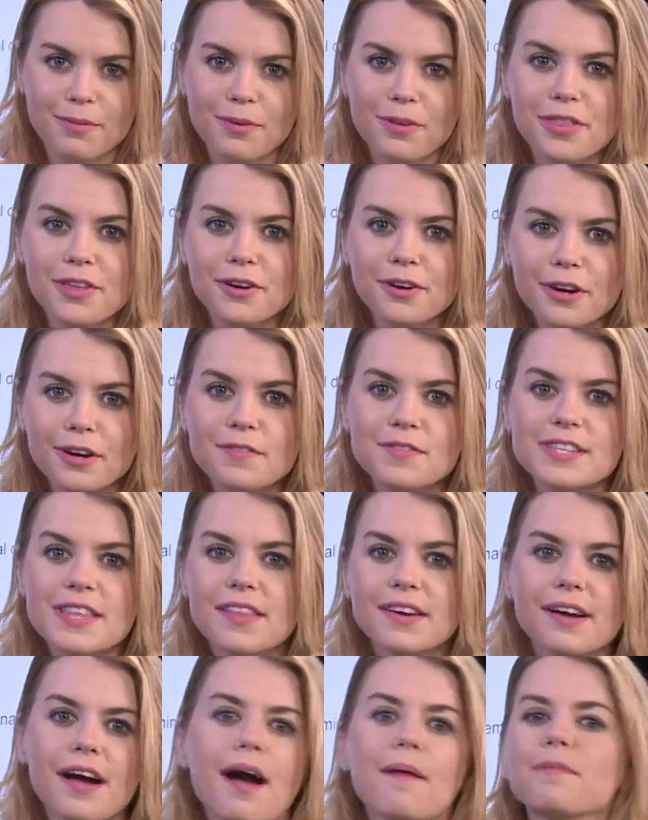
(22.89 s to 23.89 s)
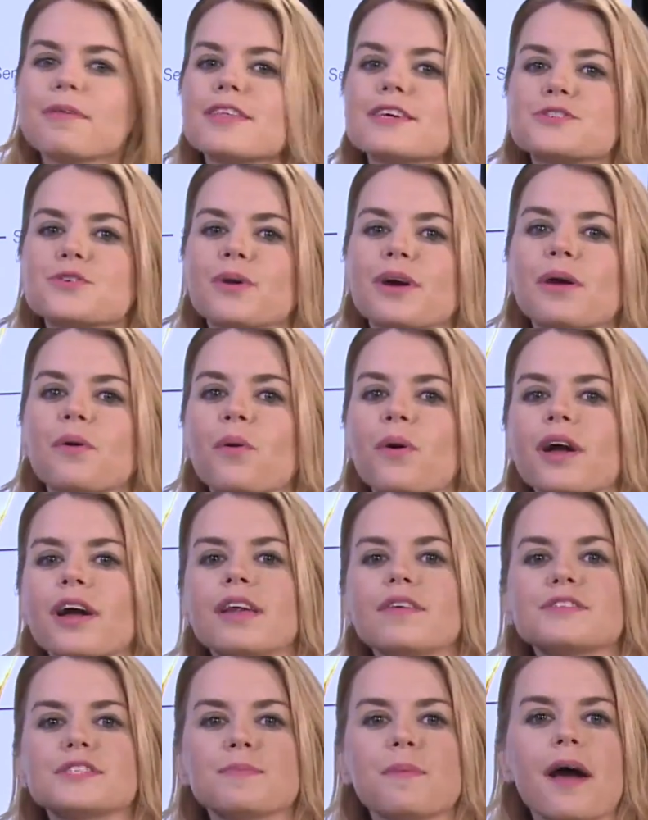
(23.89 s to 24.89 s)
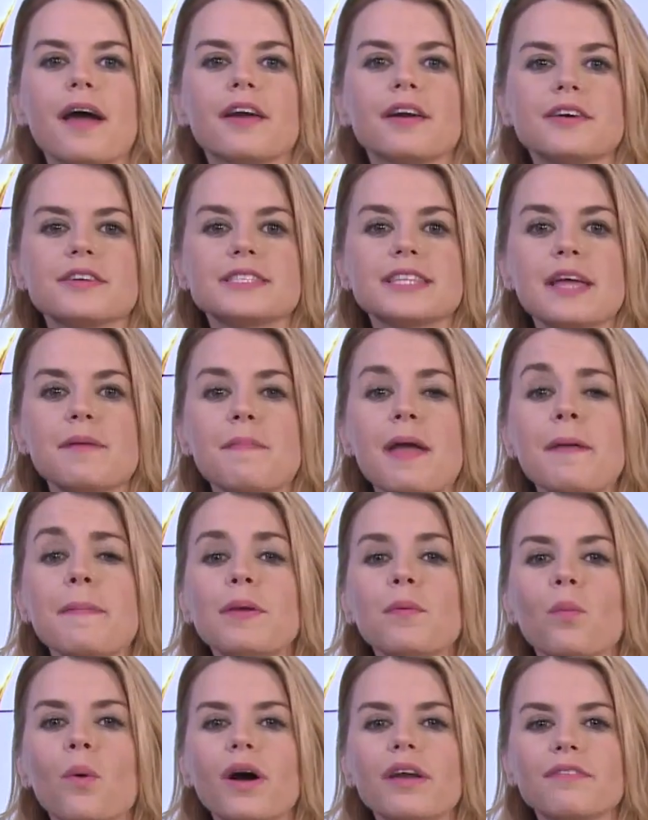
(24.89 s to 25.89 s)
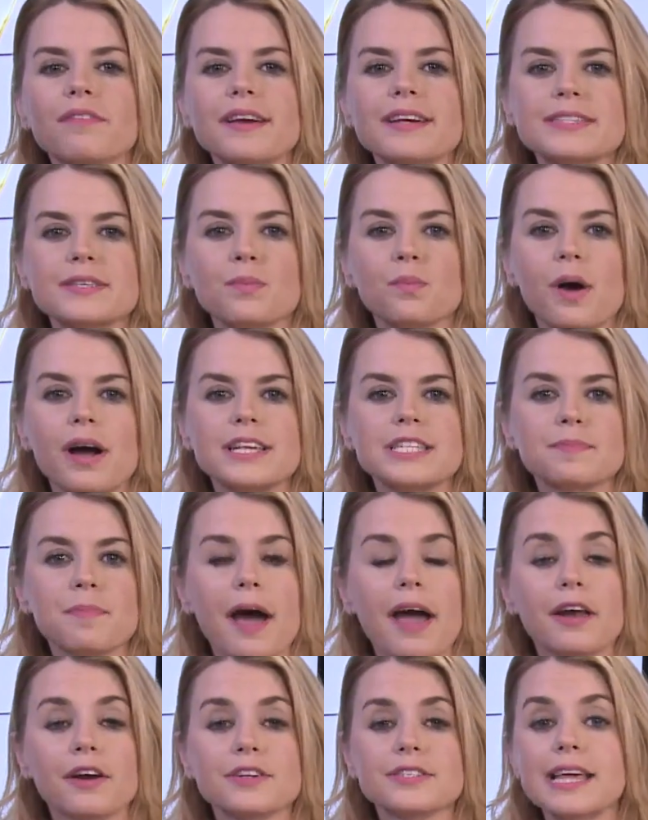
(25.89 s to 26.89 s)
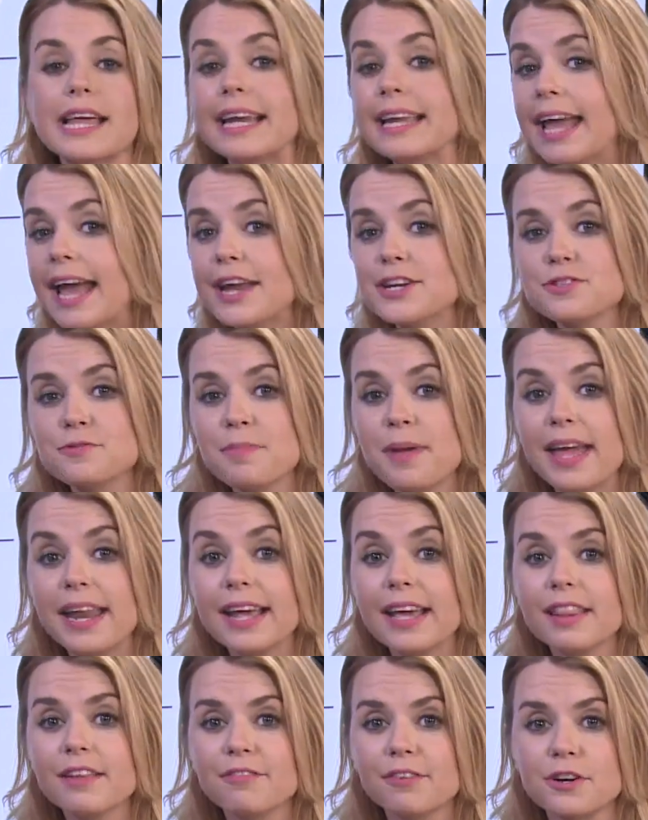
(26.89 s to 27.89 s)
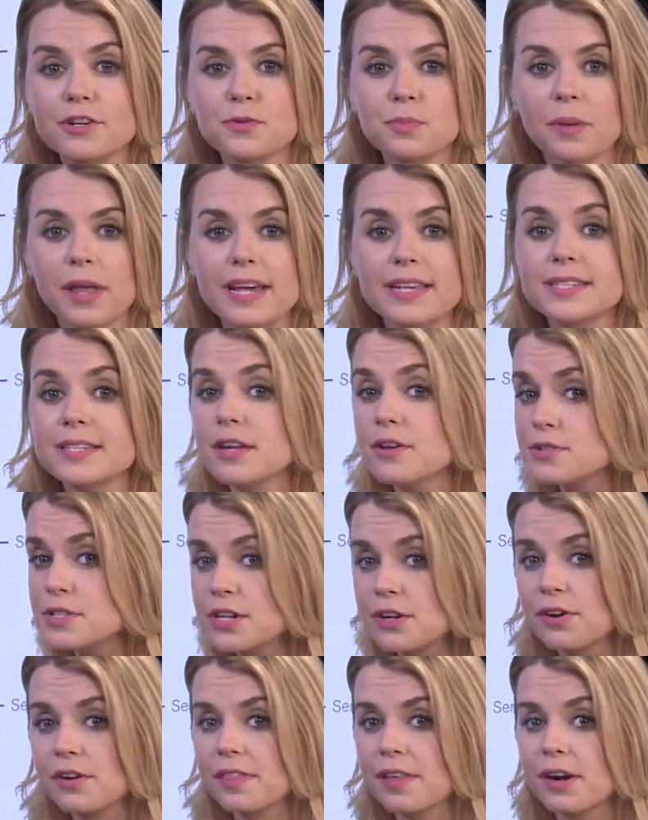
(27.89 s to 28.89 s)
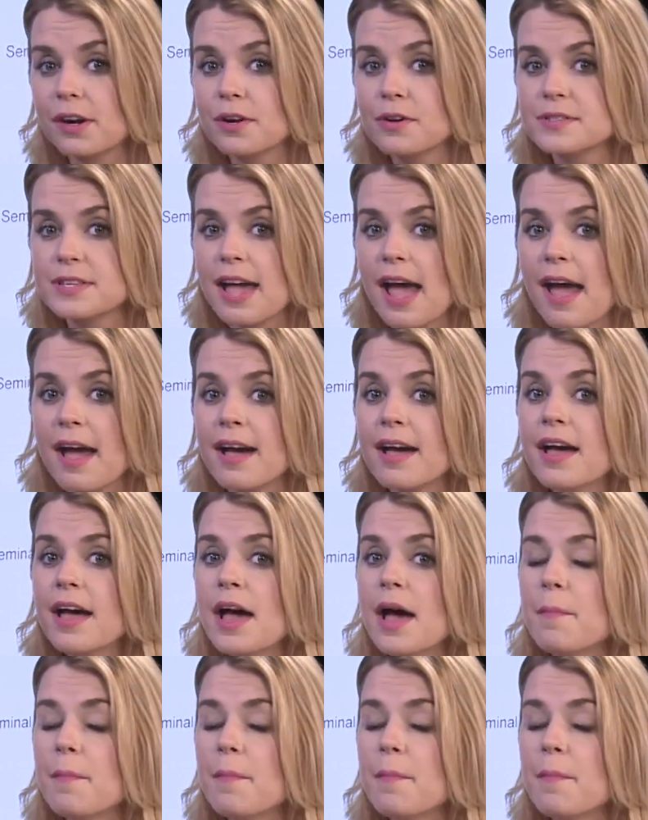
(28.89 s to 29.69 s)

Well, the nerves in the copulatory organ of spiders, they may be one reason why spiders engage in mating in the first place. No secret there, Jose.